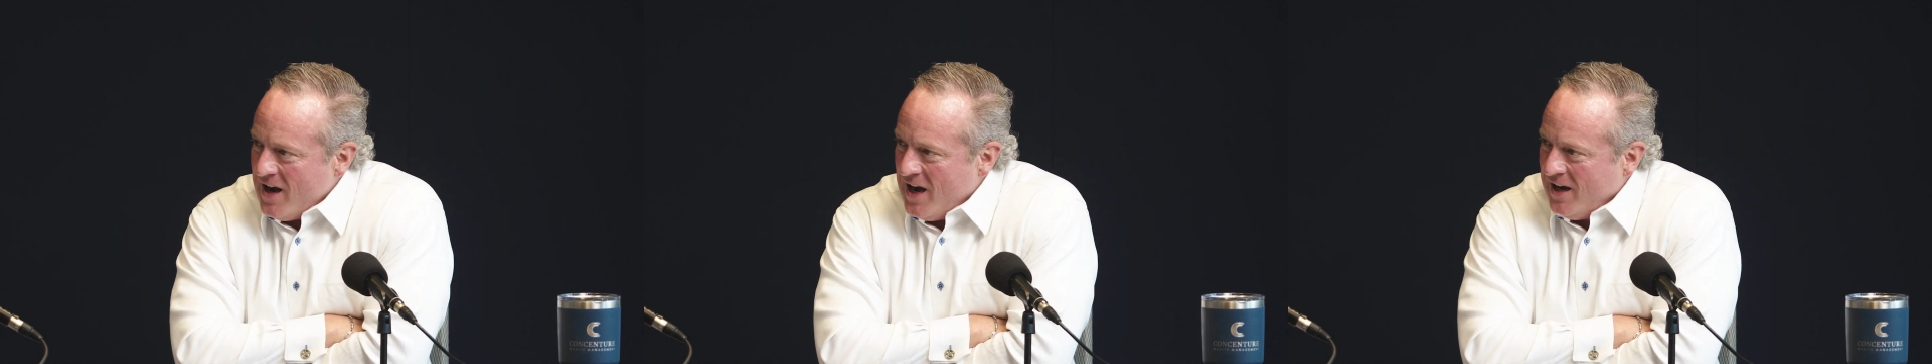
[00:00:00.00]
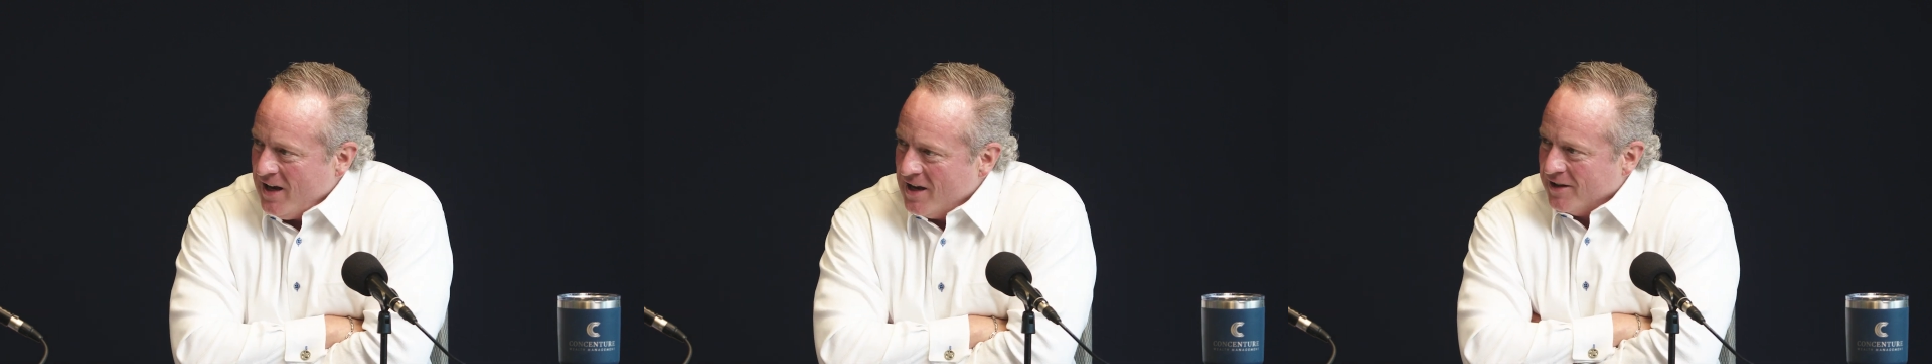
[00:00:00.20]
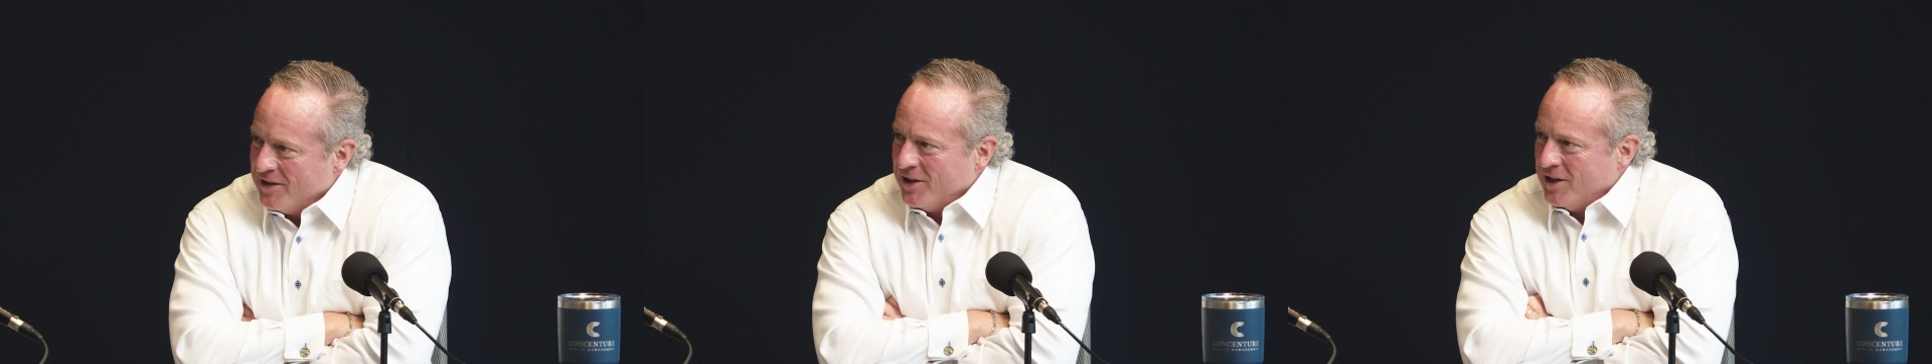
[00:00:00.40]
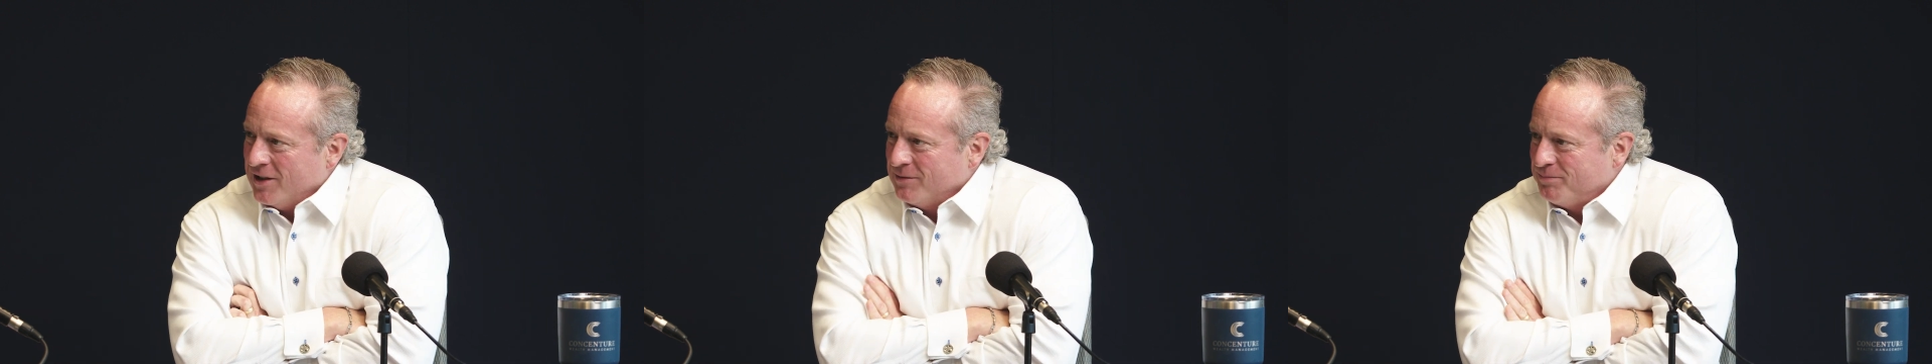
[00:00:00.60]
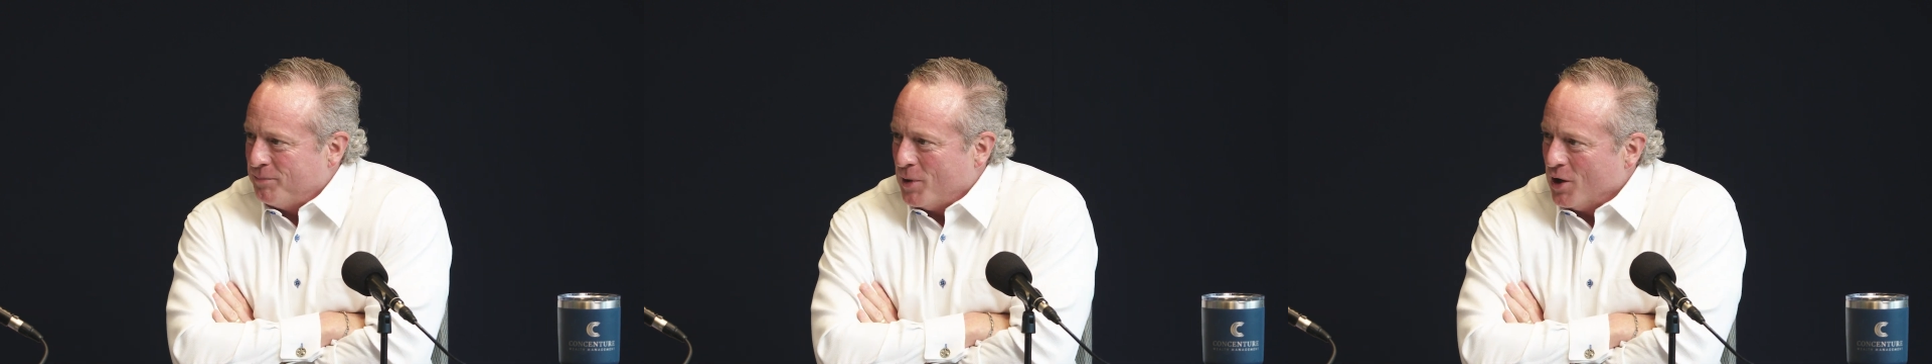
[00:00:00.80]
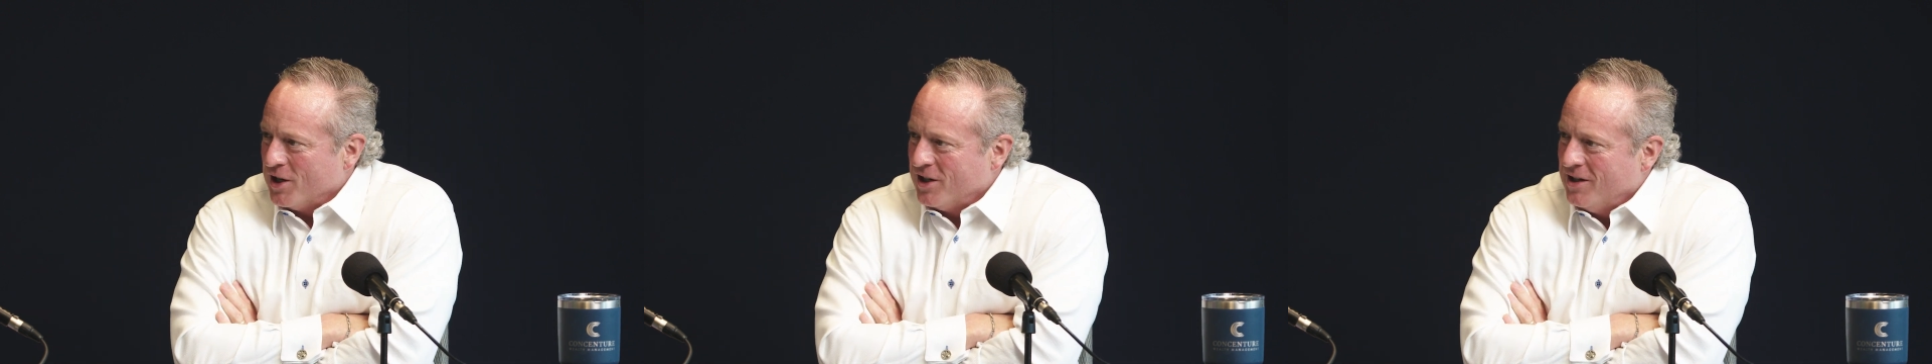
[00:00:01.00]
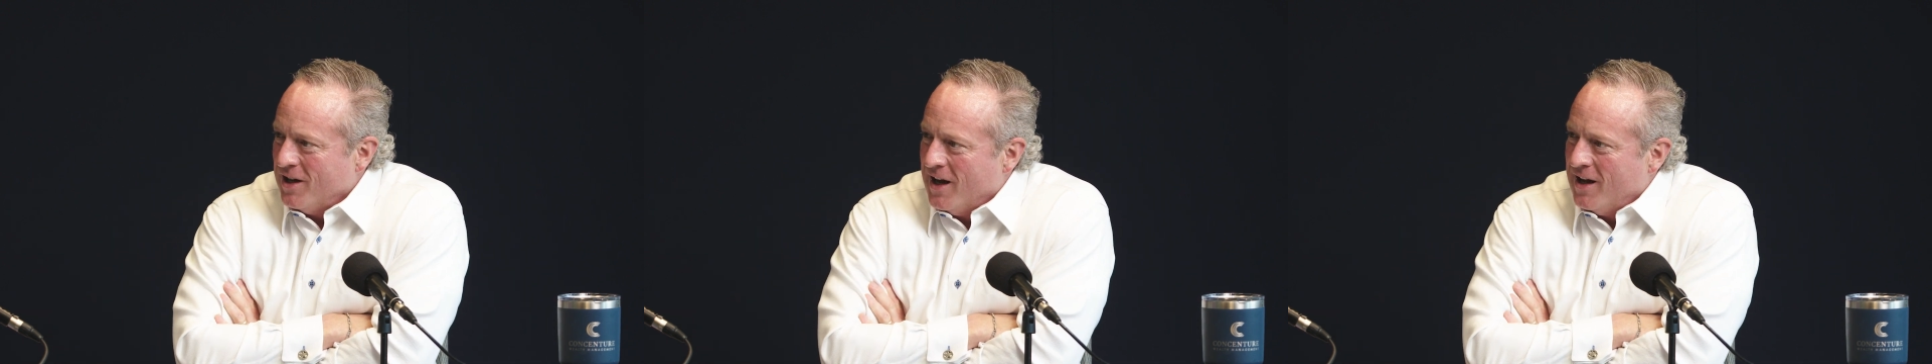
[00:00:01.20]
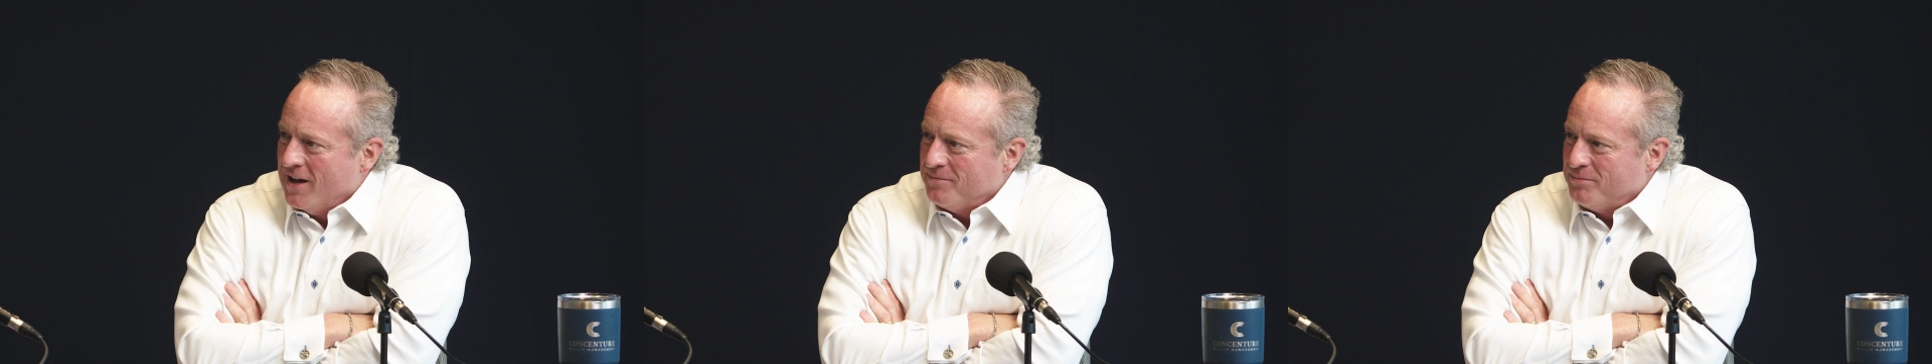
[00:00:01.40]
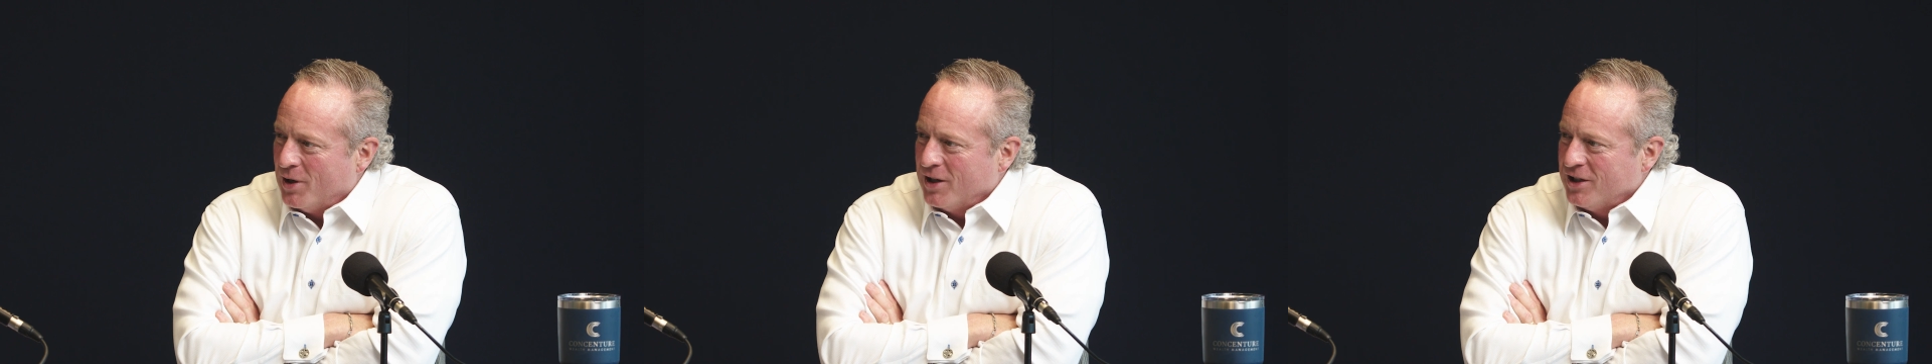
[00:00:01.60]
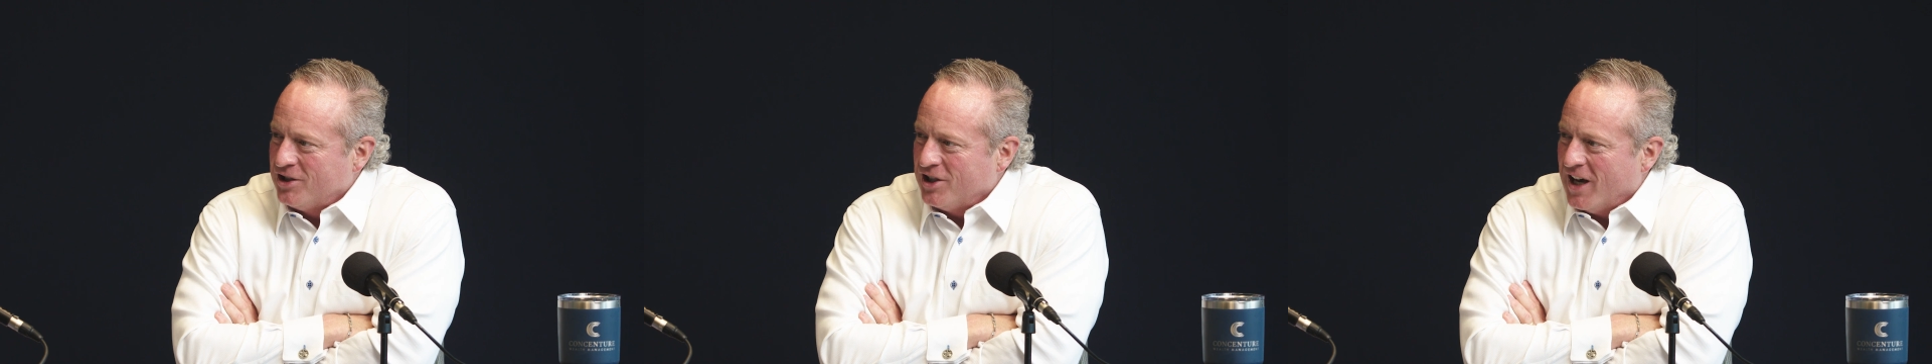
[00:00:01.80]
any other parting
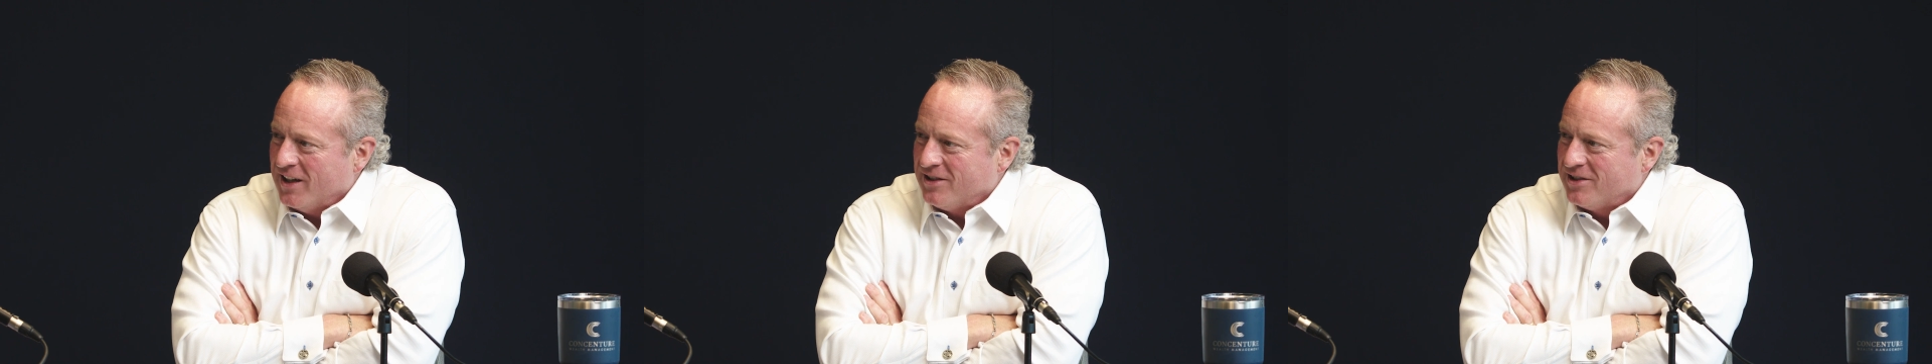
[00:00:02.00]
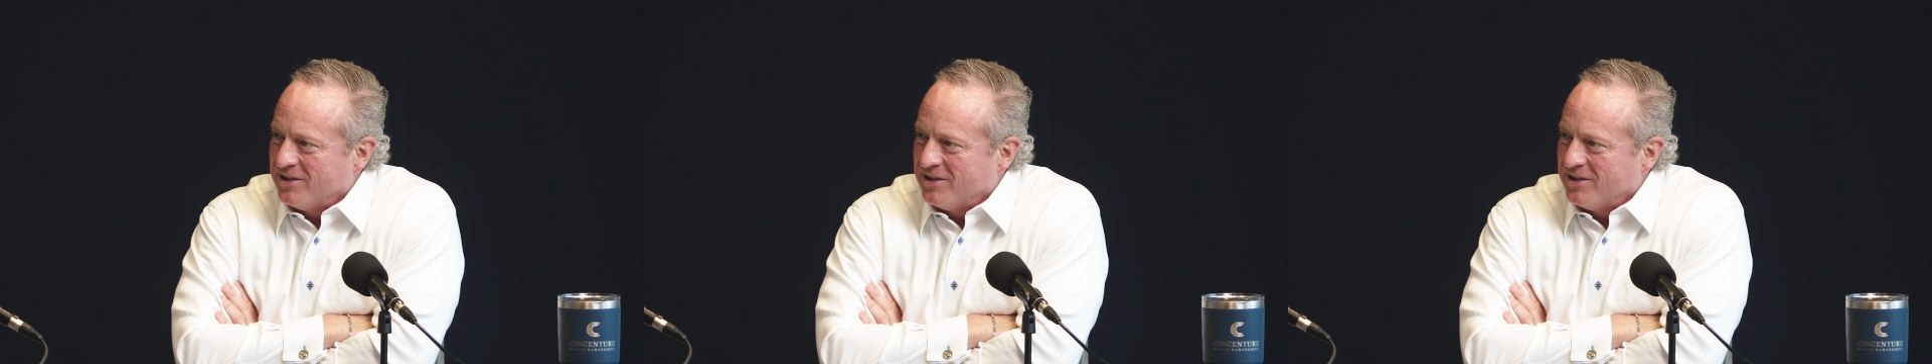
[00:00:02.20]
shots?